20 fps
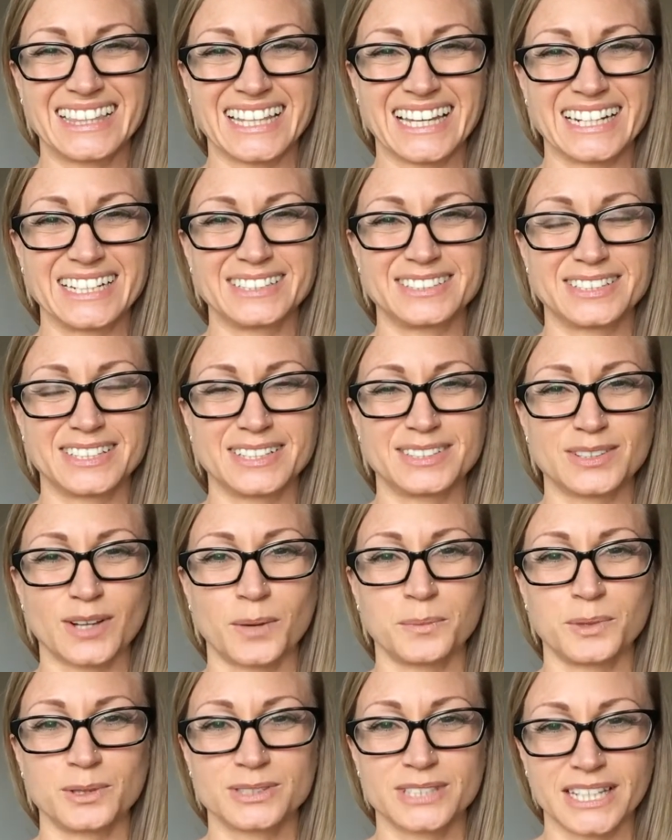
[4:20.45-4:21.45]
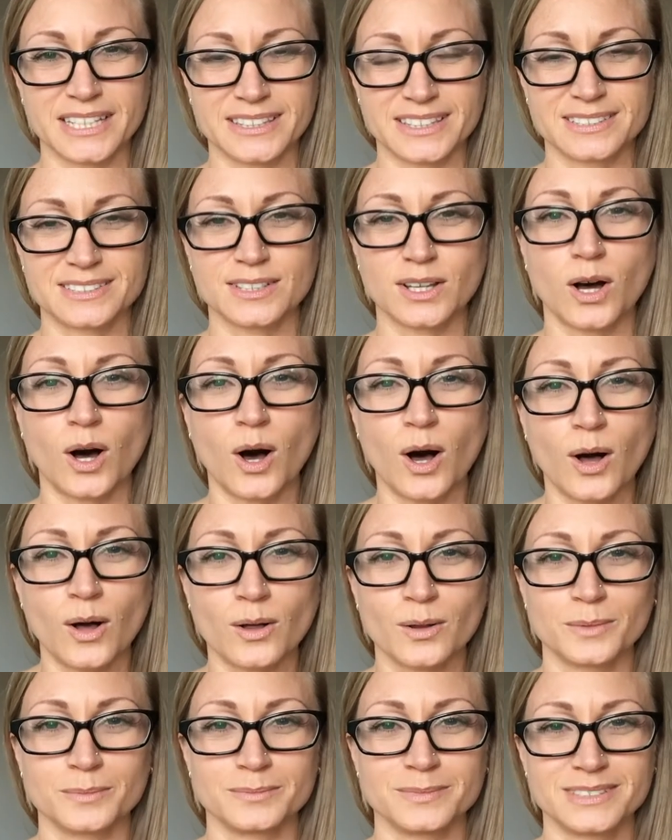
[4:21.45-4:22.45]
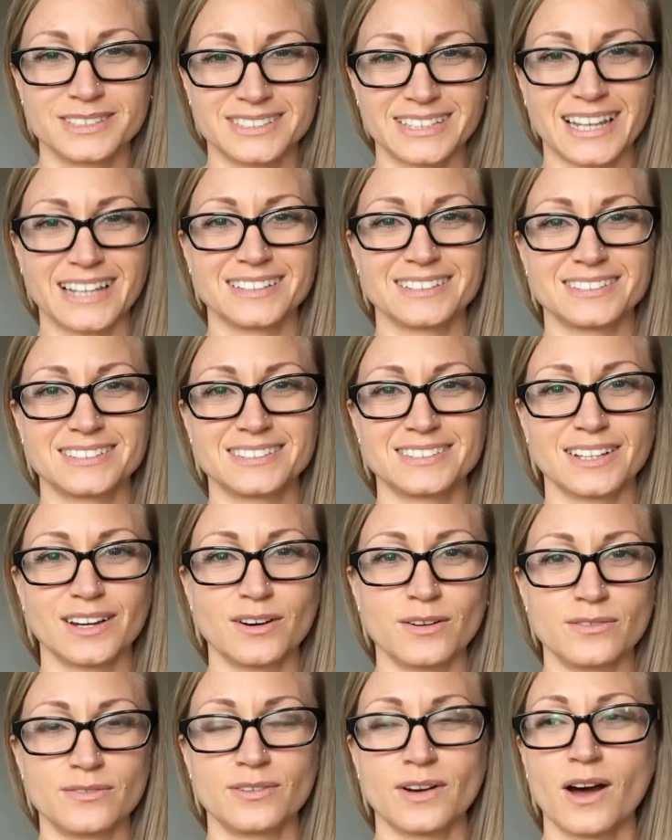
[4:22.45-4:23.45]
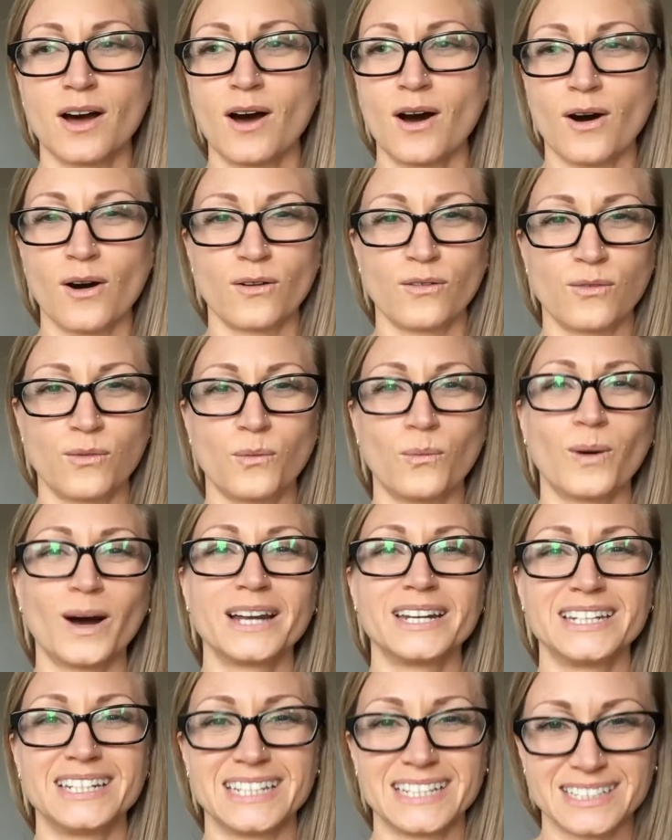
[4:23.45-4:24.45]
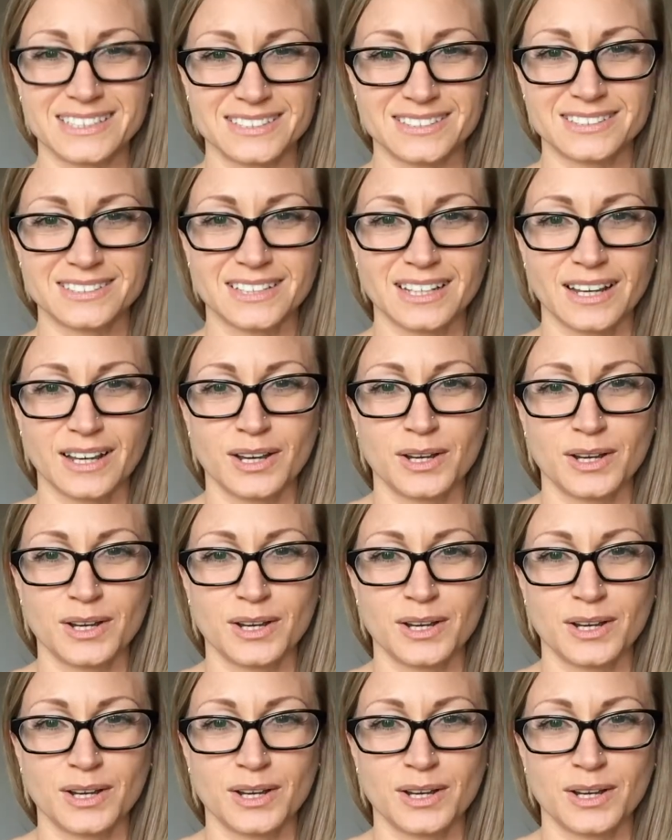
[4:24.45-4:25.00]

that it's it's almost like this calm sense of of oneness